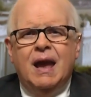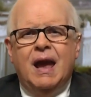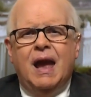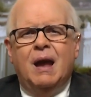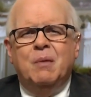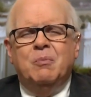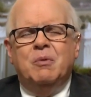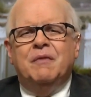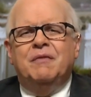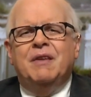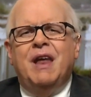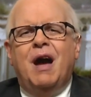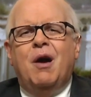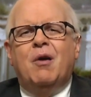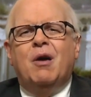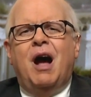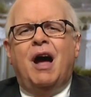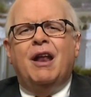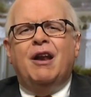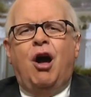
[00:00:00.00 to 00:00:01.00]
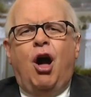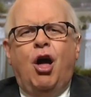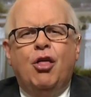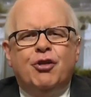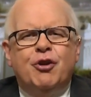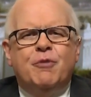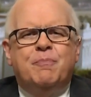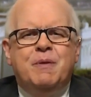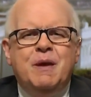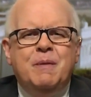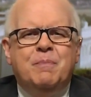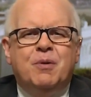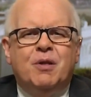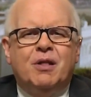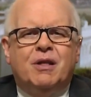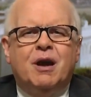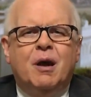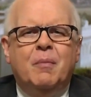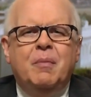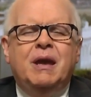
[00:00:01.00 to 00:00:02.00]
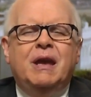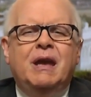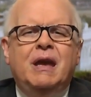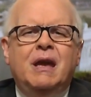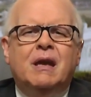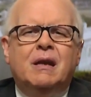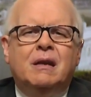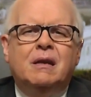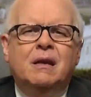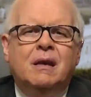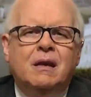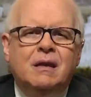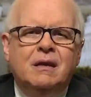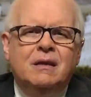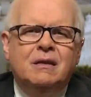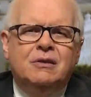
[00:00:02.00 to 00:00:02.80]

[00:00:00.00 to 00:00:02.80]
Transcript: And we've now got other people coming in